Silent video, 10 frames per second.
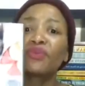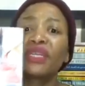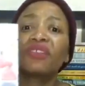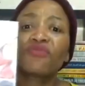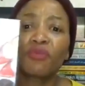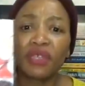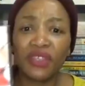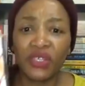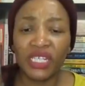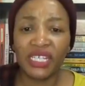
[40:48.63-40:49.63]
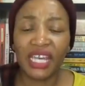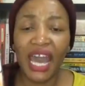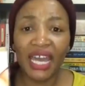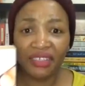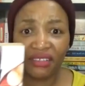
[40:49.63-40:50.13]
from the 30th
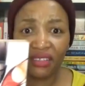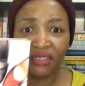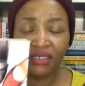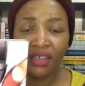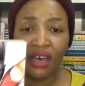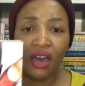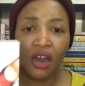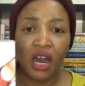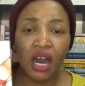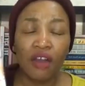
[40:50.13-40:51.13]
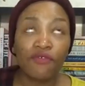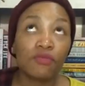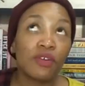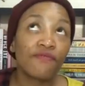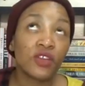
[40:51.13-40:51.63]
candle, from the
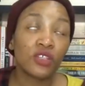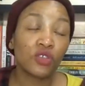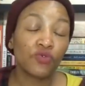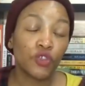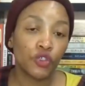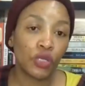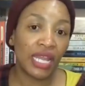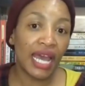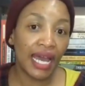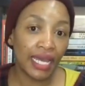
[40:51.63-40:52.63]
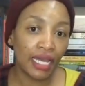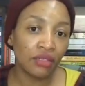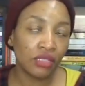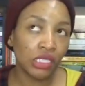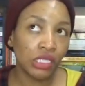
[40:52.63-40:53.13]
1st of July
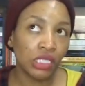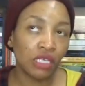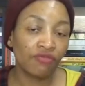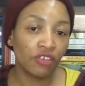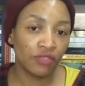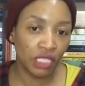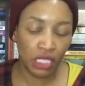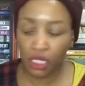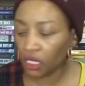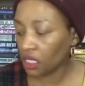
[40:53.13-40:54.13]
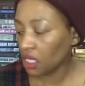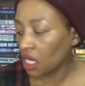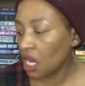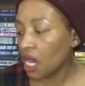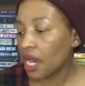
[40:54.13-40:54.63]
until the 15th,
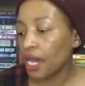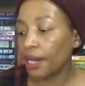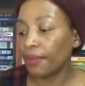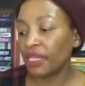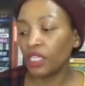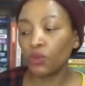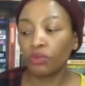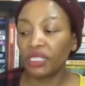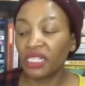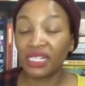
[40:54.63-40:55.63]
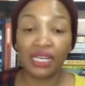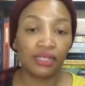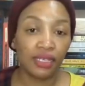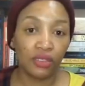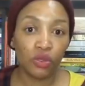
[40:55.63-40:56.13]
and then we'll be discussing
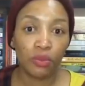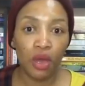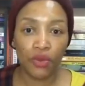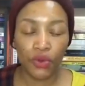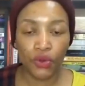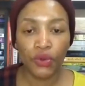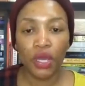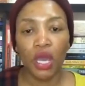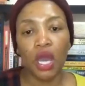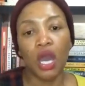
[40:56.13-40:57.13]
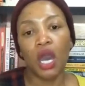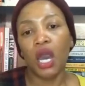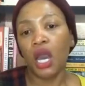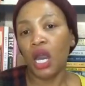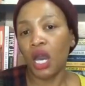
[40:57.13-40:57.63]
it tomorrow.
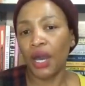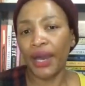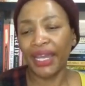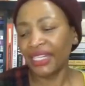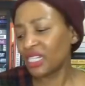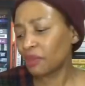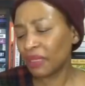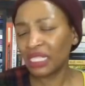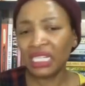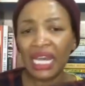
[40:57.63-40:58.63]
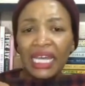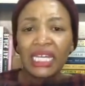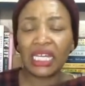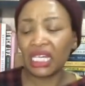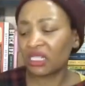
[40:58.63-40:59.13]
And it's been like,
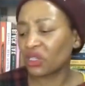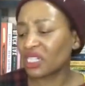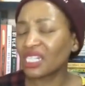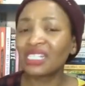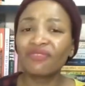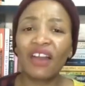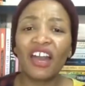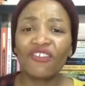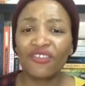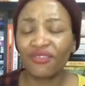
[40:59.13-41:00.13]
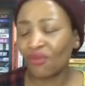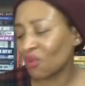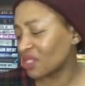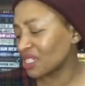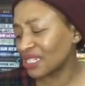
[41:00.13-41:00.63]
it's got 65 or
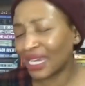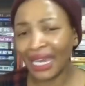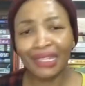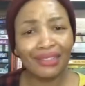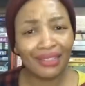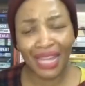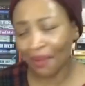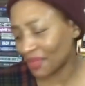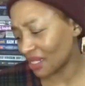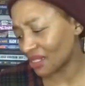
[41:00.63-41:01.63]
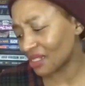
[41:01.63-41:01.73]
68 chapters,